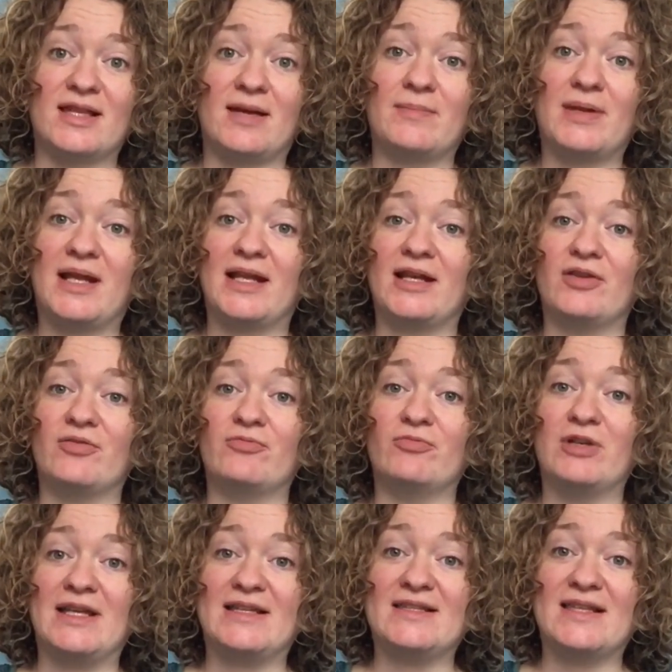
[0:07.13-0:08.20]
I'm planning on
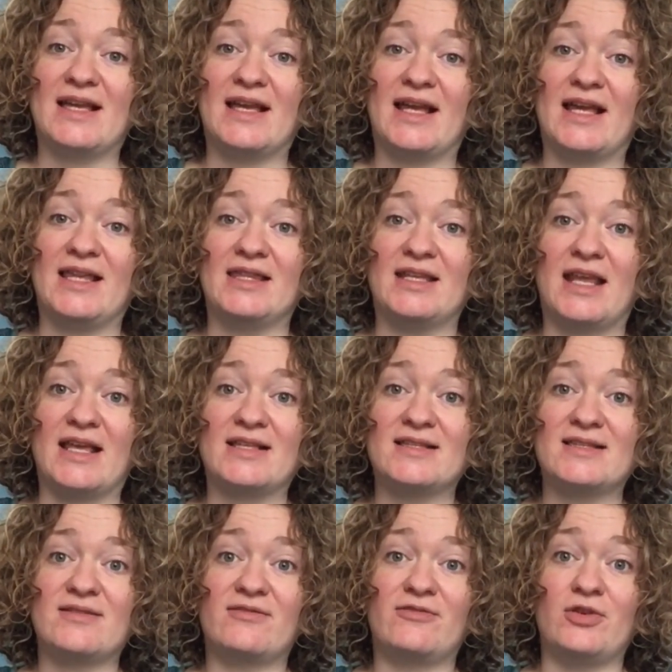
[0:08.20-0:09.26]
releasing in the
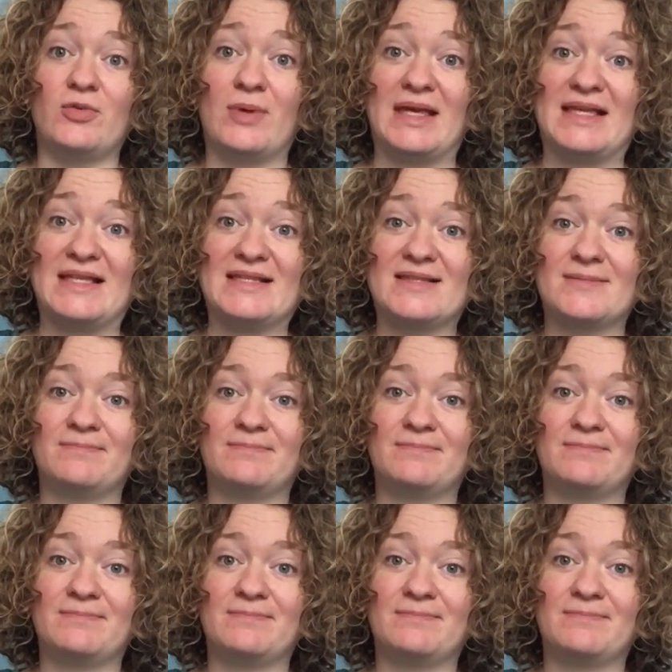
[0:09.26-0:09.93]
next few weeks.